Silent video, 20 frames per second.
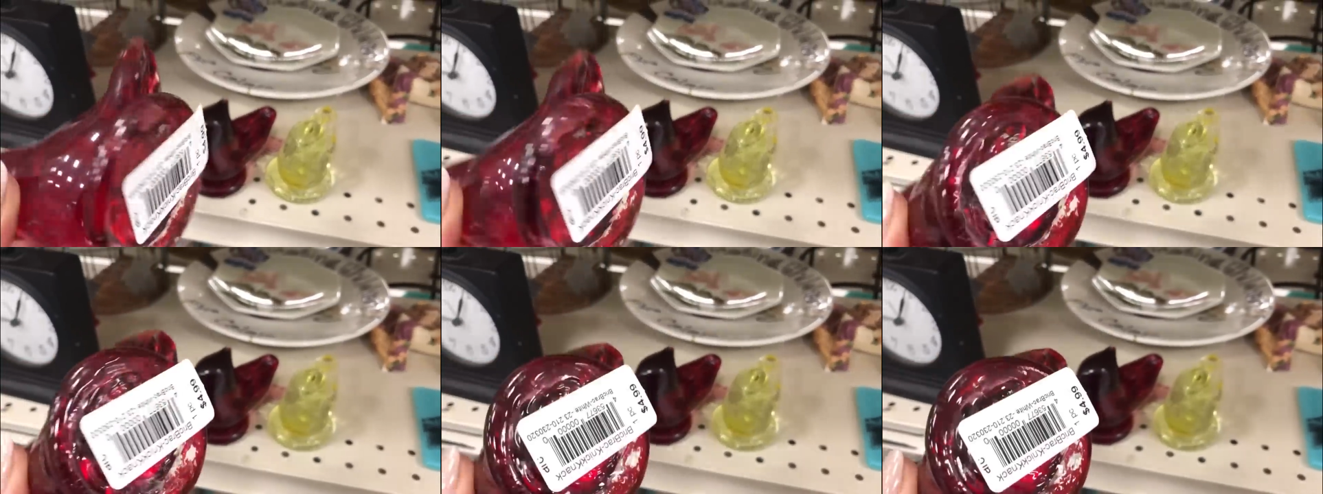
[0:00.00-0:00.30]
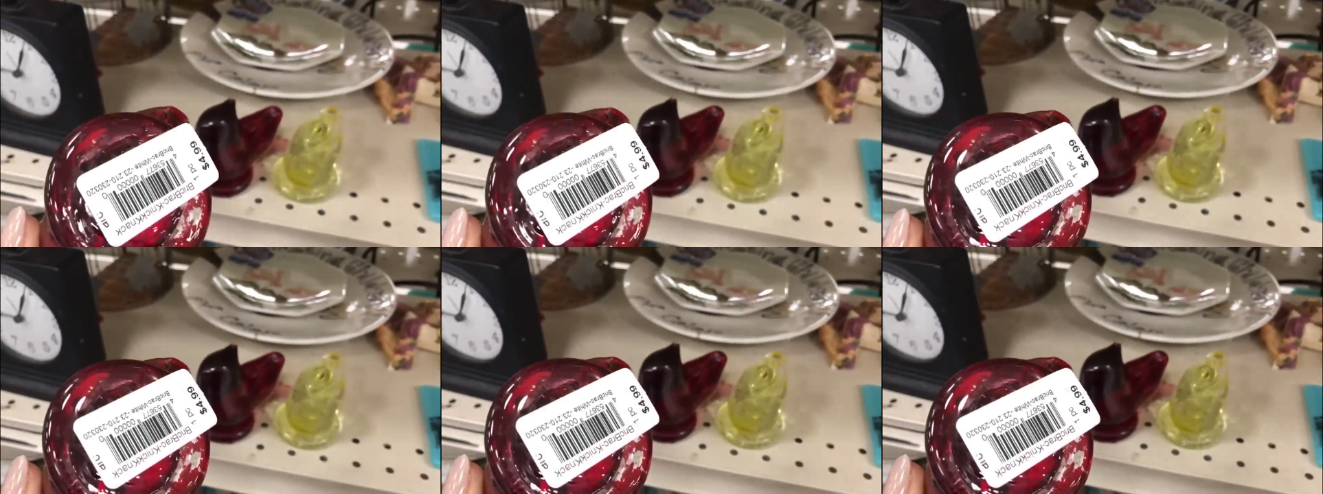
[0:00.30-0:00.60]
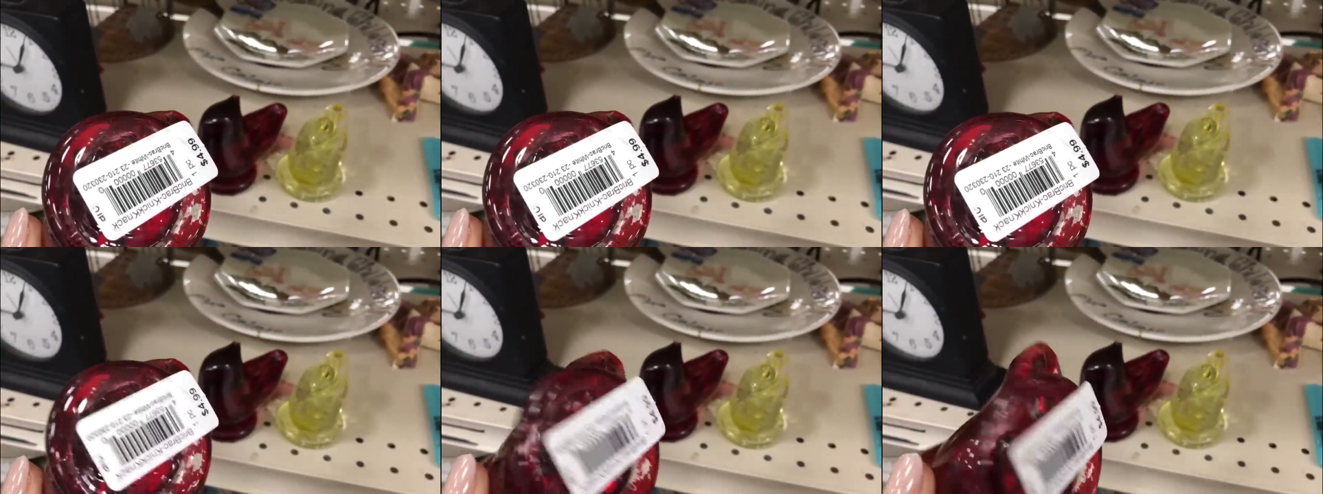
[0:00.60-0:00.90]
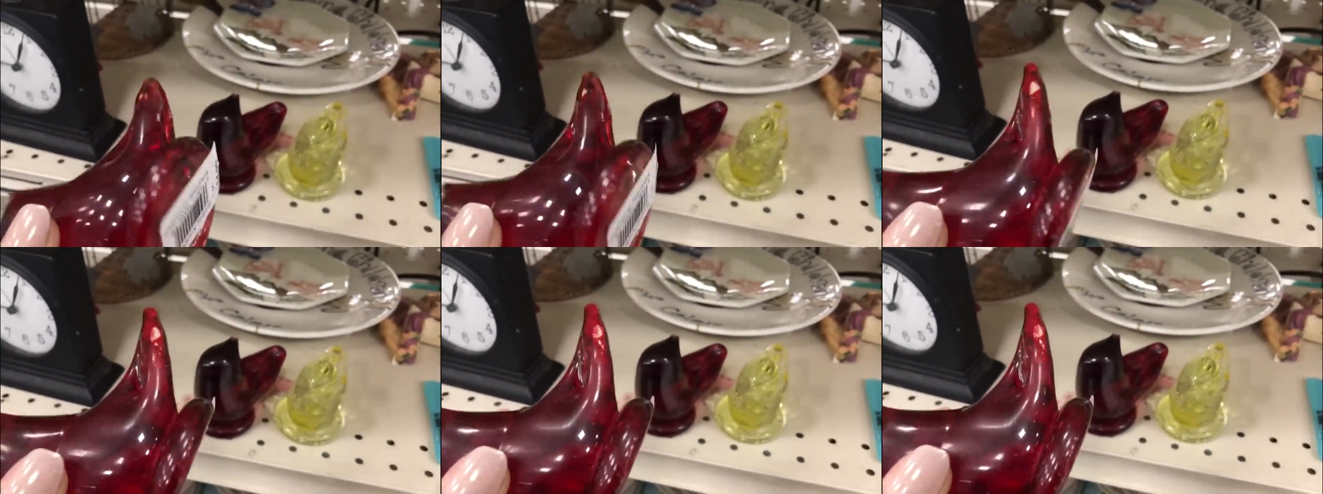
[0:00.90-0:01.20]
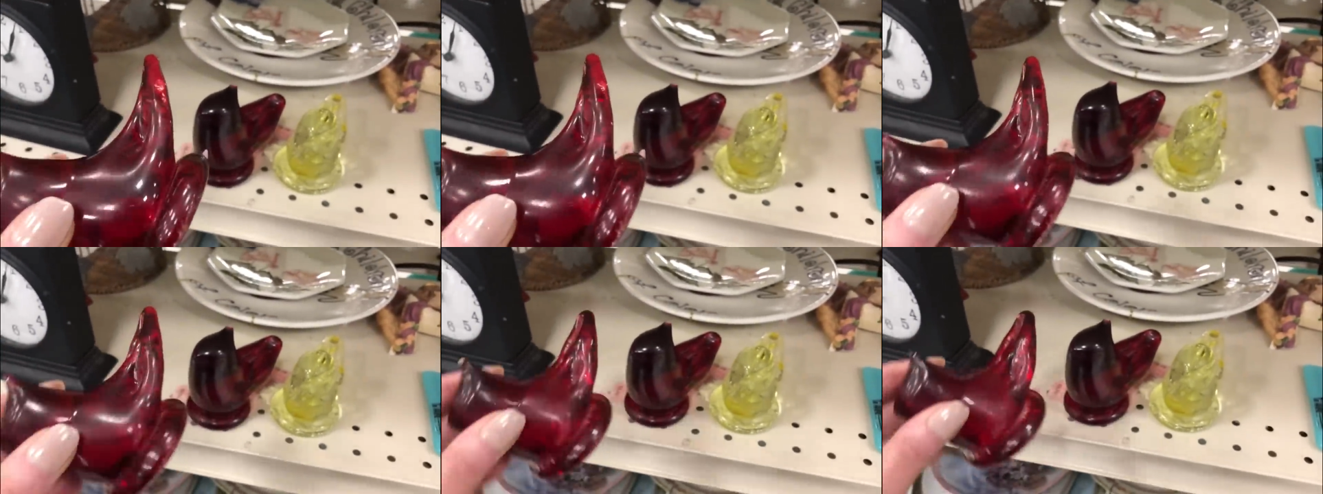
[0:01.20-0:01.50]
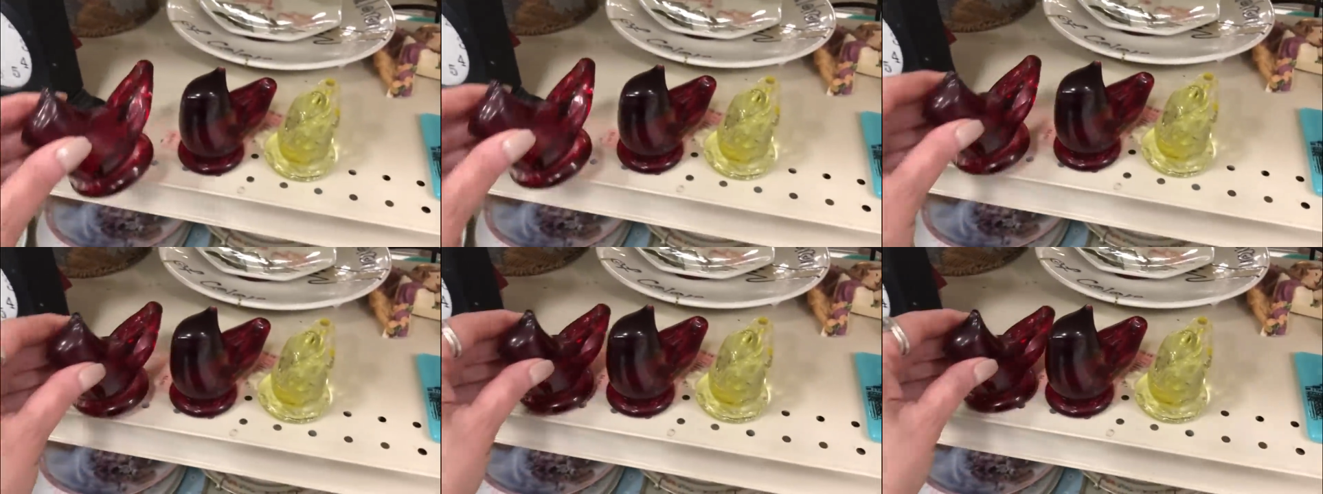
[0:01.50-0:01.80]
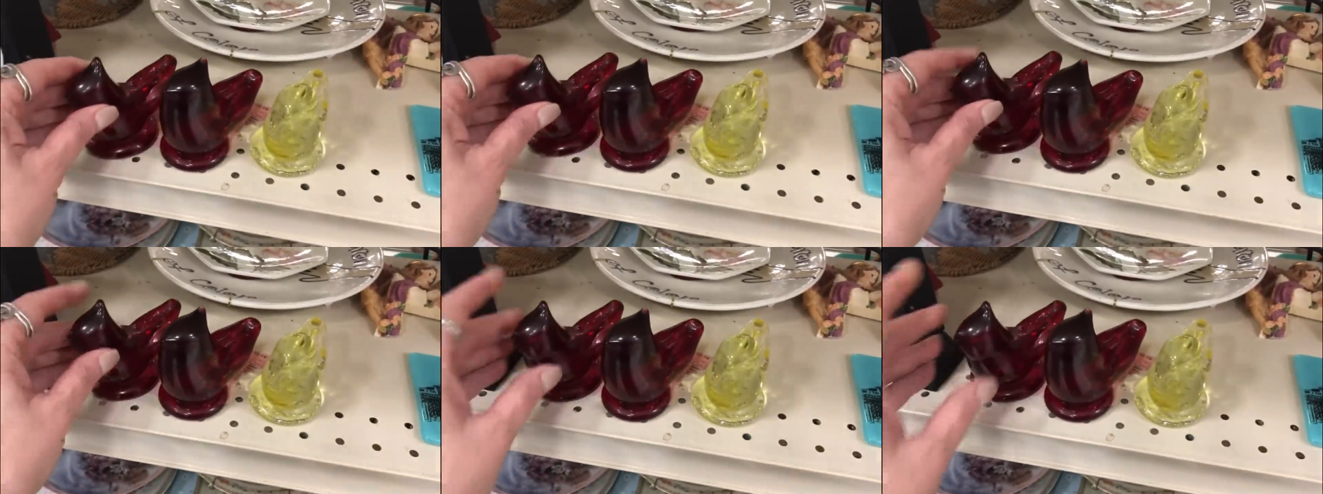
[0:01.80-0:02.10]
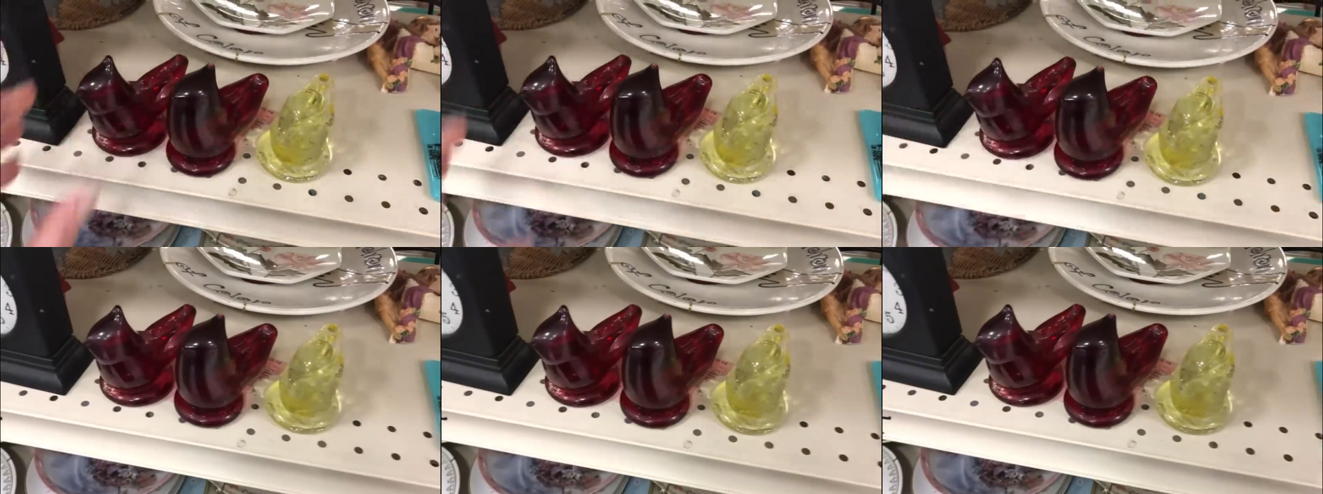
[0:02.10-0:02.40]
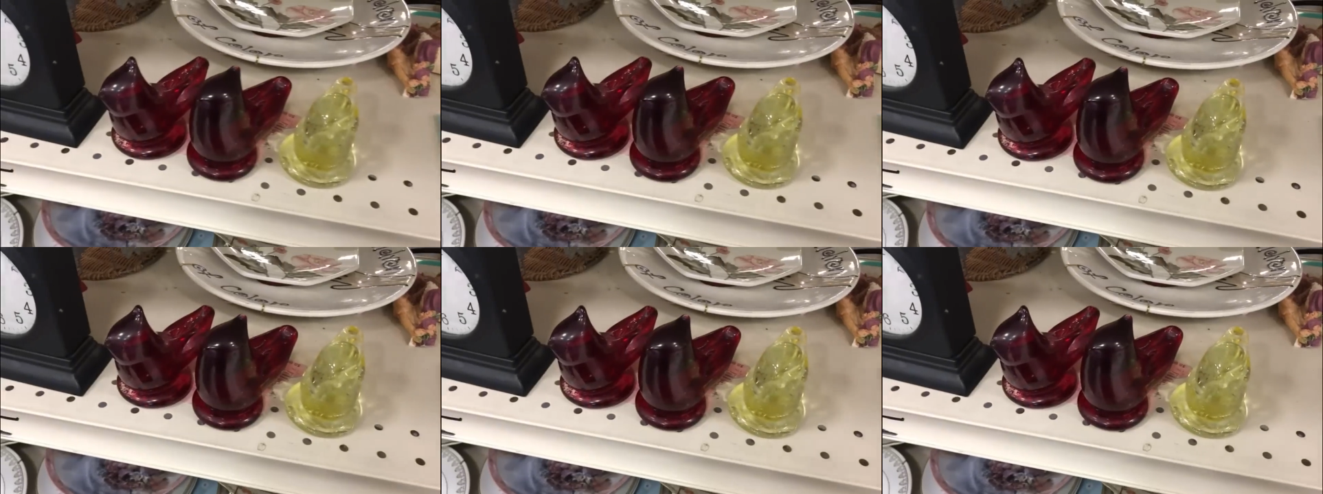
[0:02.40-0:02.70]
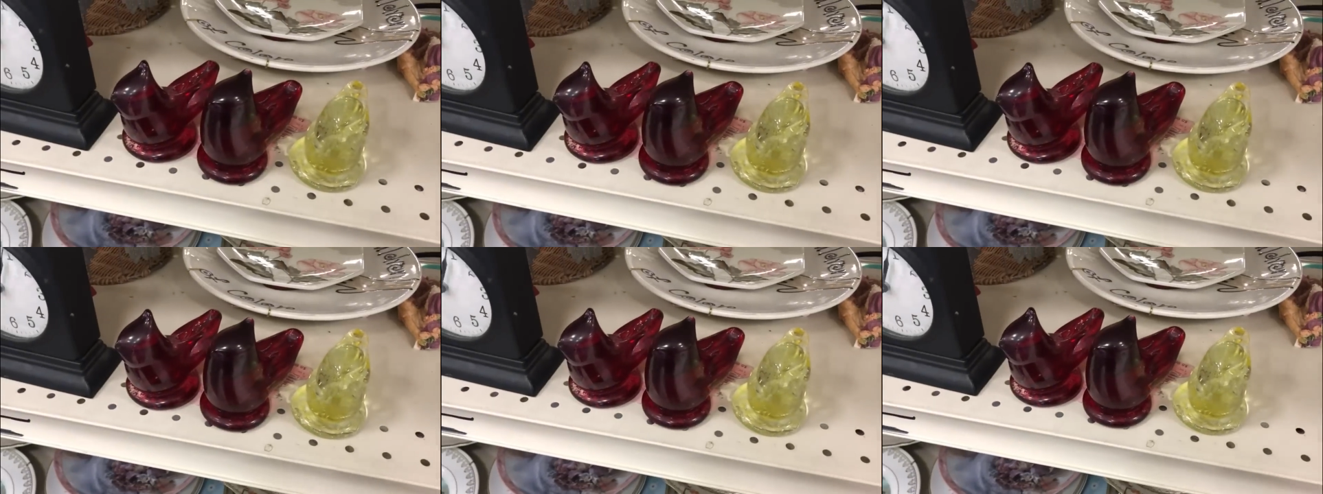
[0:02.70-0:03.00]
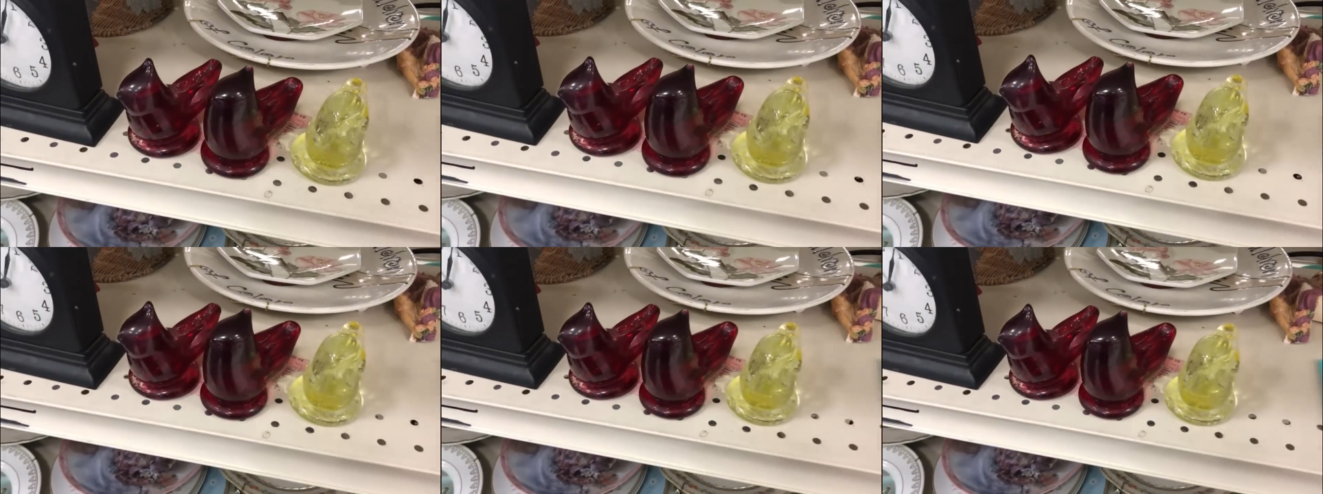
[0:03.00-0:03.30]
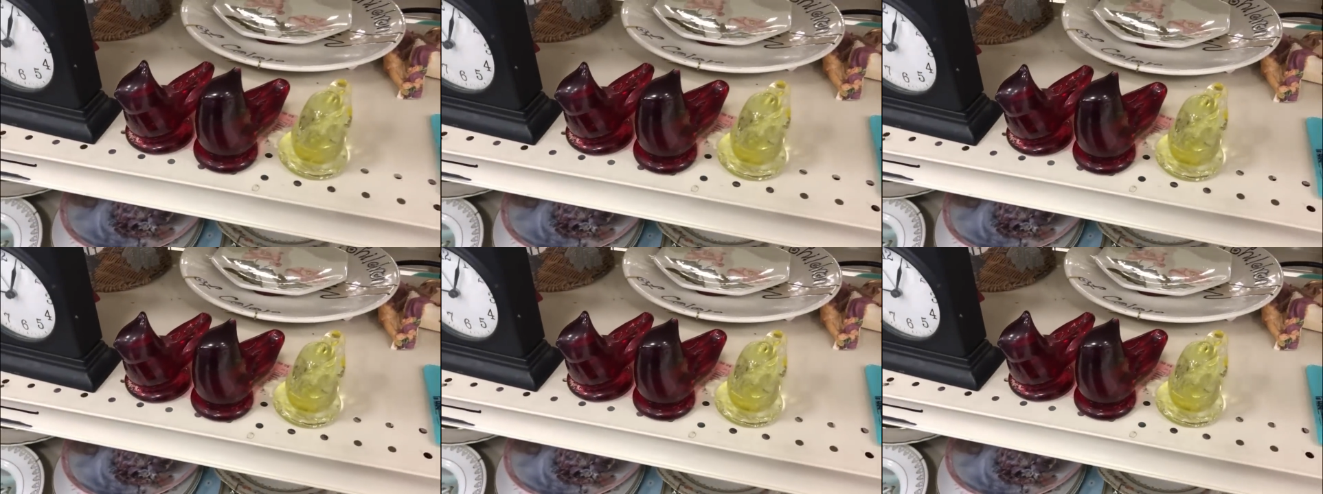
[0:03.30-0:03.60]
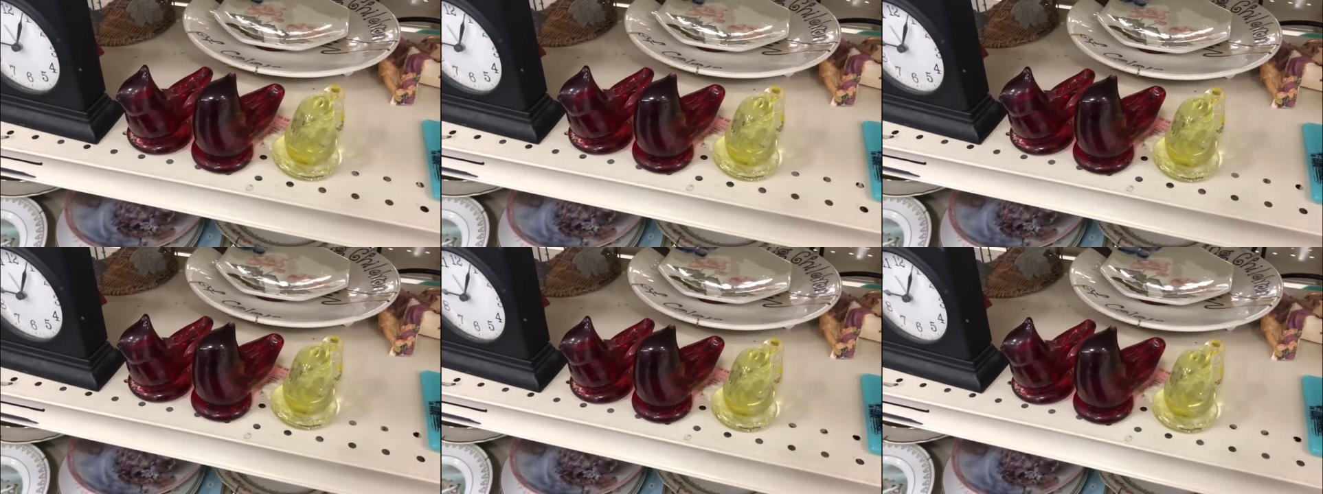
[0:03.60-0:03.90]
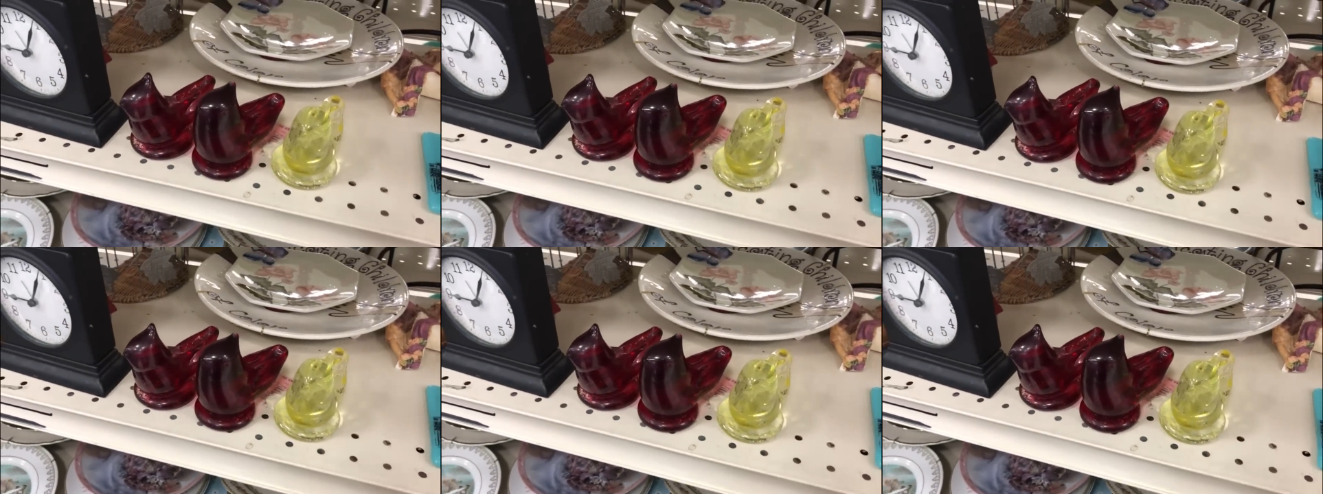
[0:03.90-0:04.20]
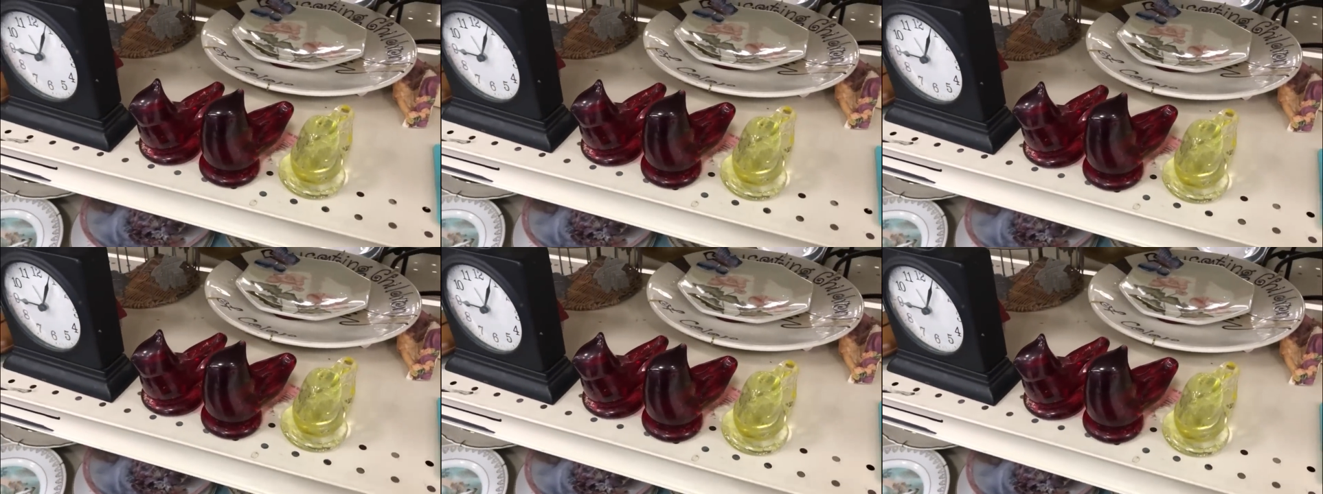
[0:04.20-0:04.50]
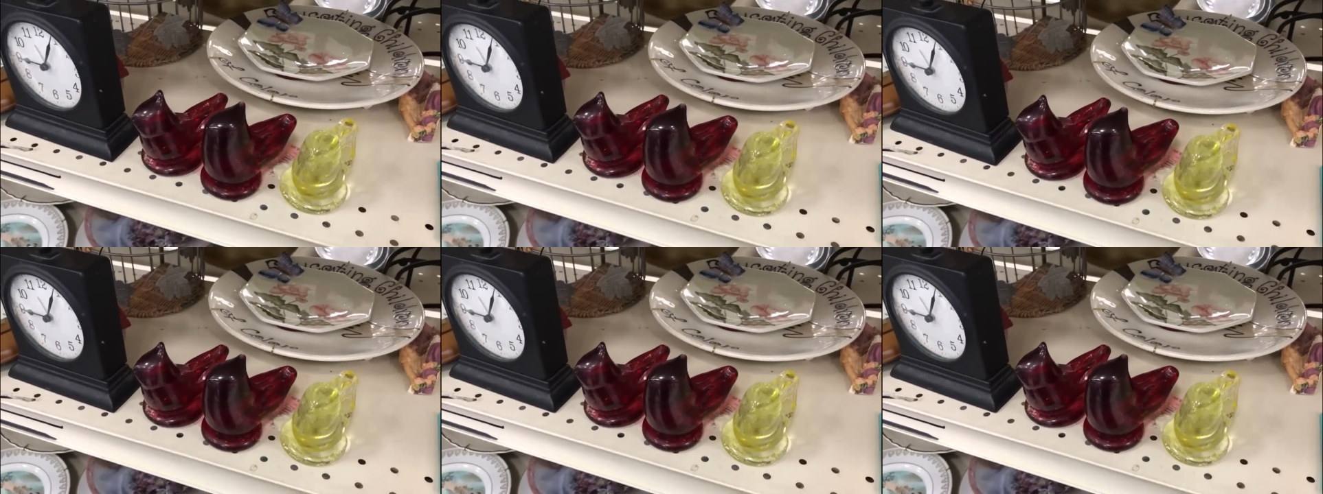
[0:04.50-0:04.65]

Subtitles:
No face is visible, so there are no lips to read.